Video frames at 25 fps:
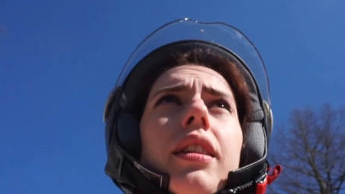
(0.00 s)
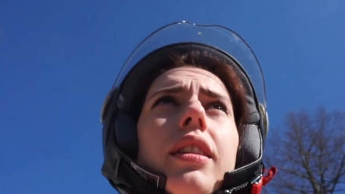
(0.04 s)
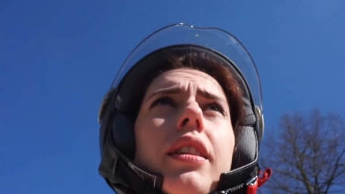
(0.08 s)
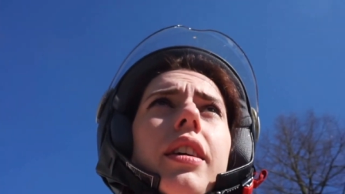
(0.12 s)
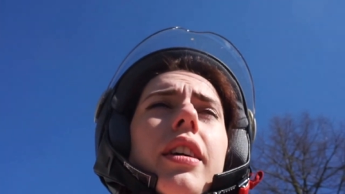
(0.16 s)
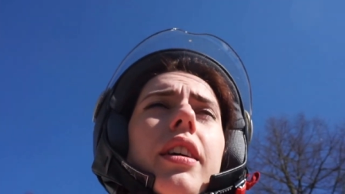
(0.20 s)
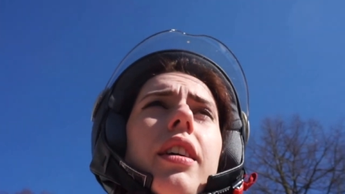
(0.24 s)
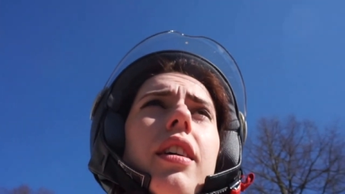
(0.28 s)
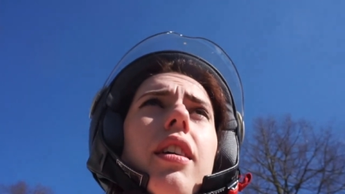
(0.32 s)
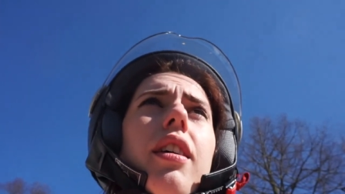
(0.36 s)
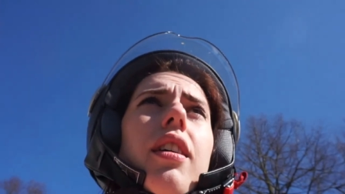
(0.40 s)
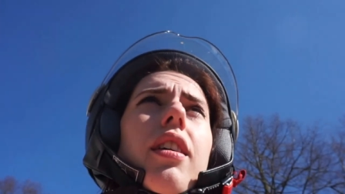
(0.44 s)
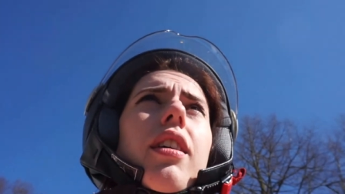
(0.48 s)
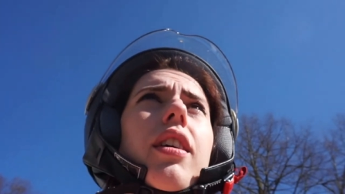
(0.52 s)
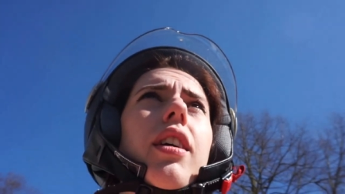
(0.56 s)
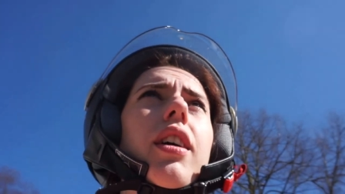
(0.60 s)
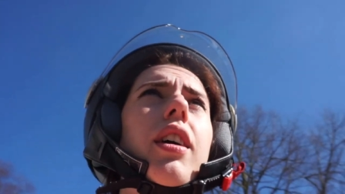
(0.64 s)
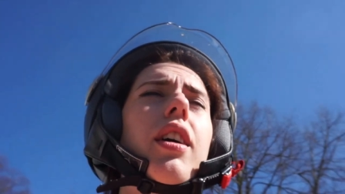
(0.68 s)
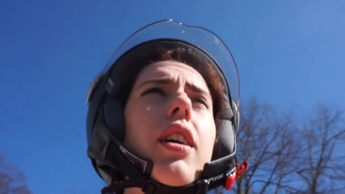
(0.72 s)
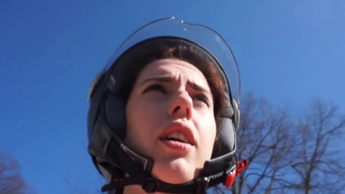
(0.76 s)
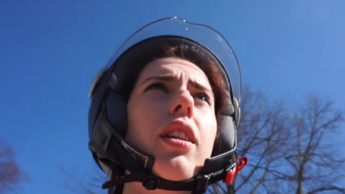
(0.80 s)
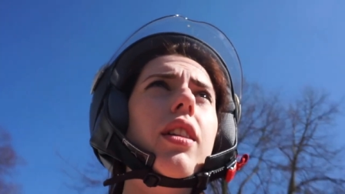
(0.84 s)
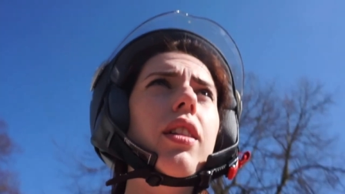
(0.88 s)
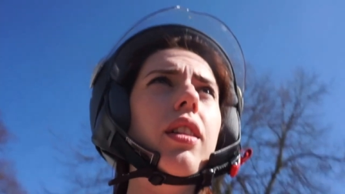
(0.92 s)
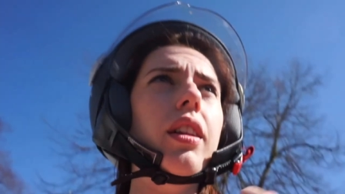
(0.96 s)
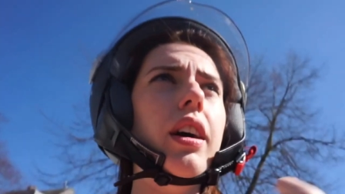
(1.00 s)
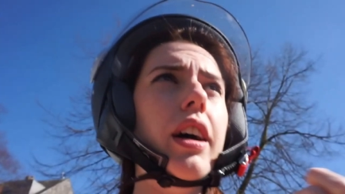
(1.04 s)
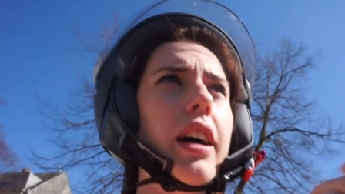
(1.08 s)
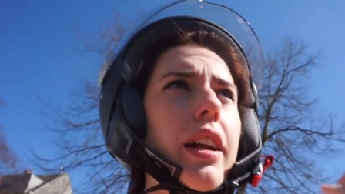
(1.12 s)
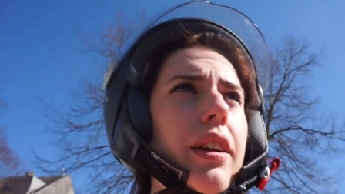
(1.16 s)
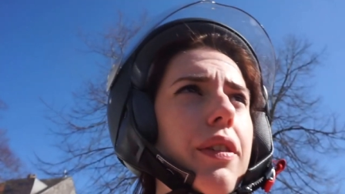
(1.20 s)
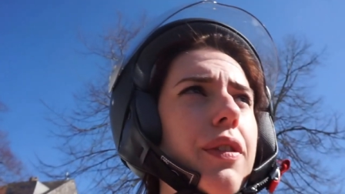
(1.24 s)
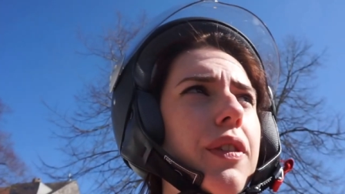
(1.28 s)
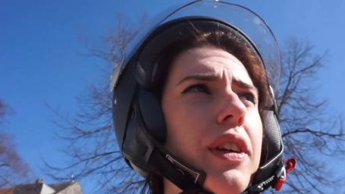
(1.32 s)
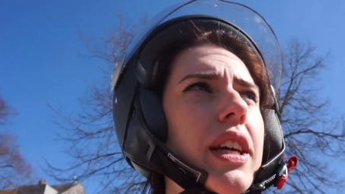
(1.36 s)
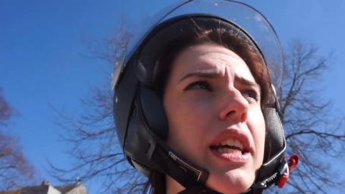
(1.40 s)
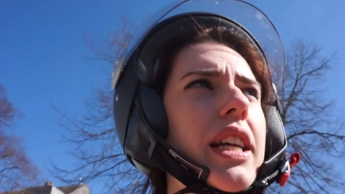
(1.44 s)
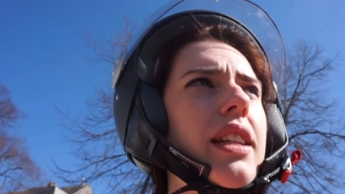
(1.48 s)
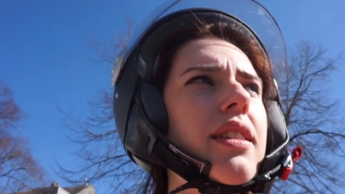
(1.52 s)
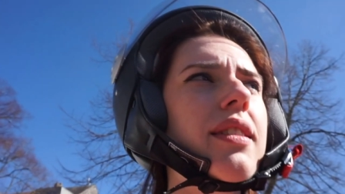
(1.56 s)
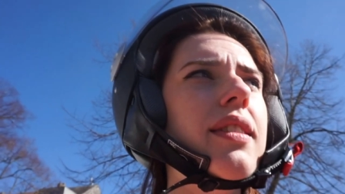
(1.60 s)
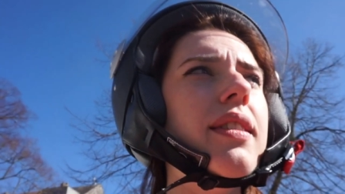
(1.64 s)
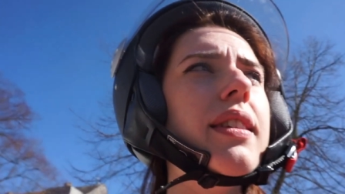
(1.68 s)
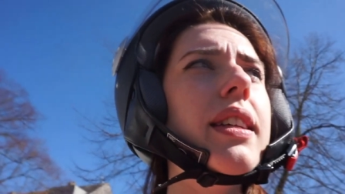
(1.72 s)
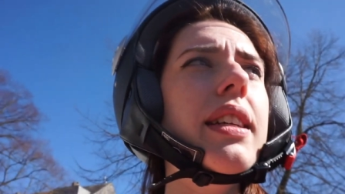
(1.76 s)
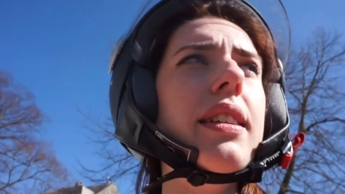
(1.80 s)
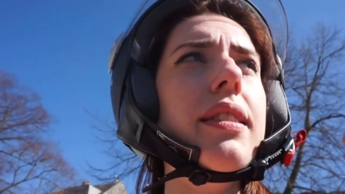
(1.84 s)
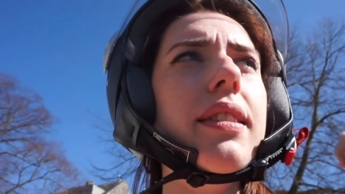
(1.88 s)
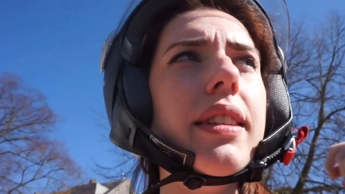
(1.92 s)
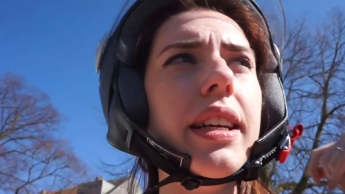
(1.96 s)
there are a lot of kids
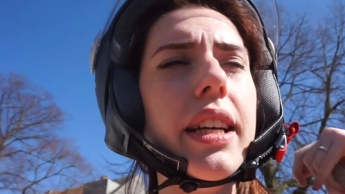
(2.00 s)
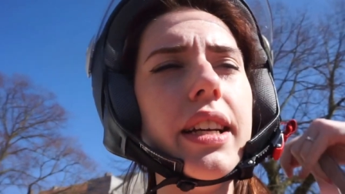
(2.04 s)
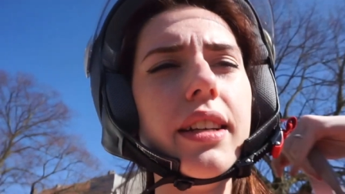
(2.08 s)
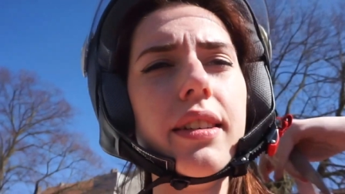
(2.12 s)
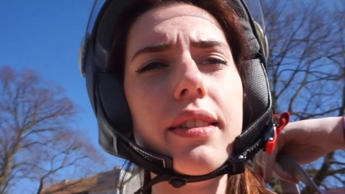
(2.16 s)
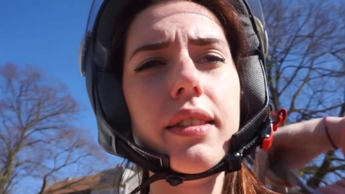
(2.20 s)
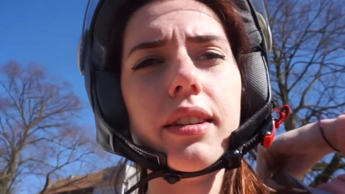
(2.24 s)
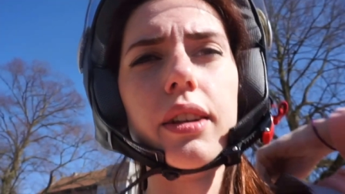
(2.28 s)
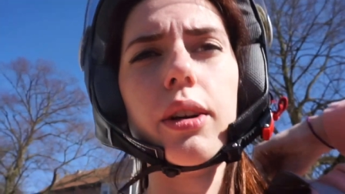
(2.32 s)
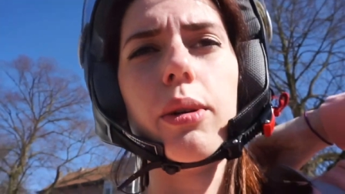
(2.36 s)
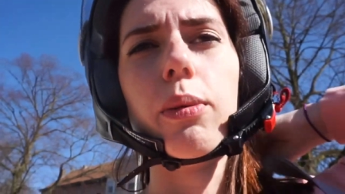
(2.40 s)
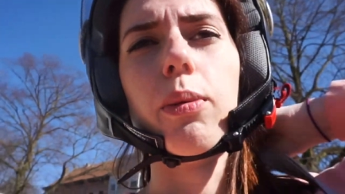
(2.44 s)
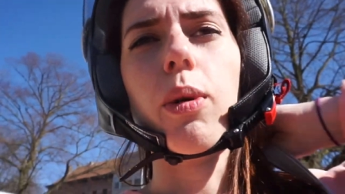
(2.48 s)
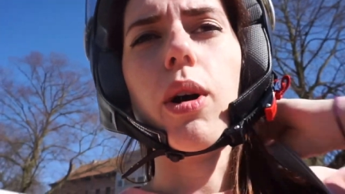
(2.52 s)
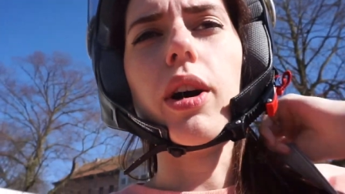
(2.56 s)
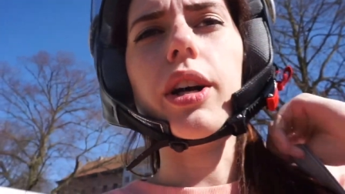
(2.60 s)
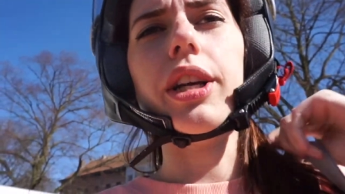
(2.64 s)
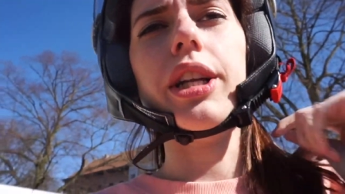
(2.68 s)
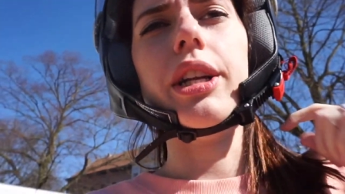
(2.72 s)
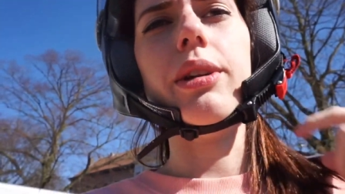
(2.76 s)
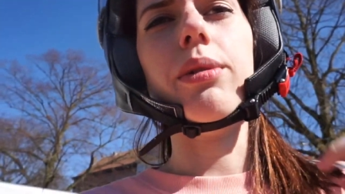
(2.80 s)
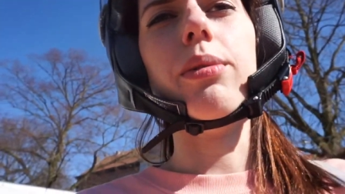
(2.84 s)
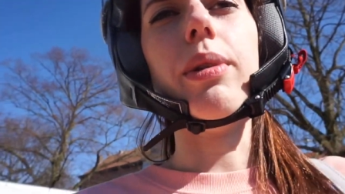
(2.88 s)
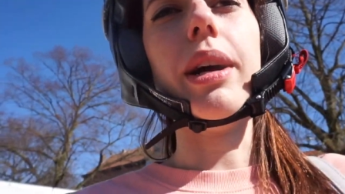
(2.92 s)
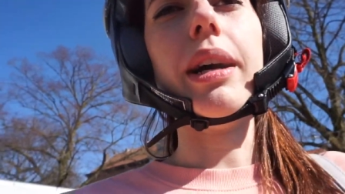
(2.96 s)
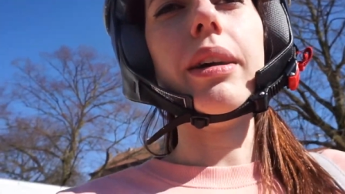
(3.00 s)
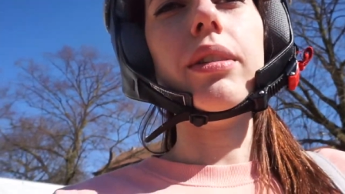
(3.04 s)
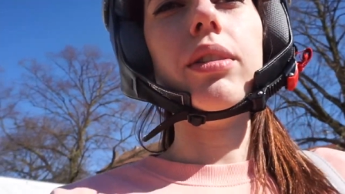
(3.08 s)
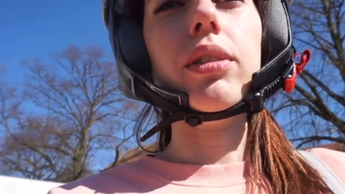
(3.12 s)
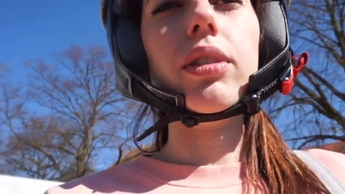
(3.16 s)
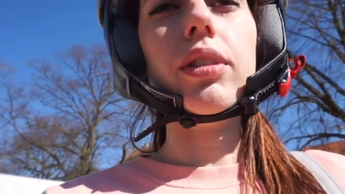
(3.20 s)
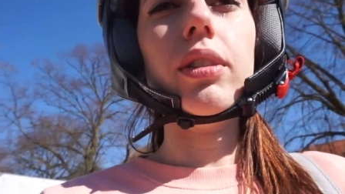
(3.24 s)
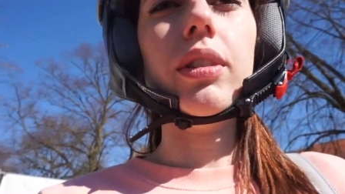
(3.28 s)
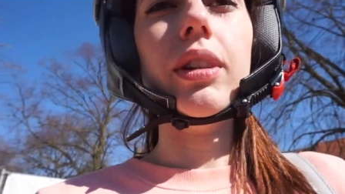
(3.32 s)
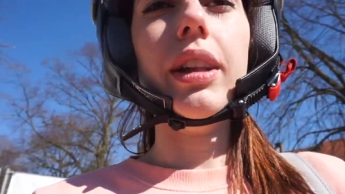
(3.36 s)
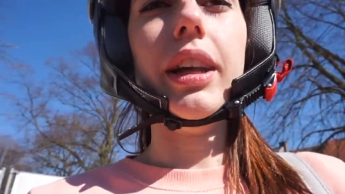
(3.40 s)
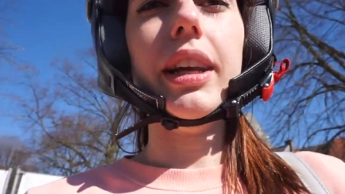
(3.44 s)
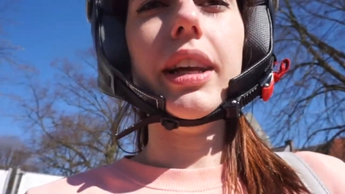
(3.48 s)
these days that are walking around on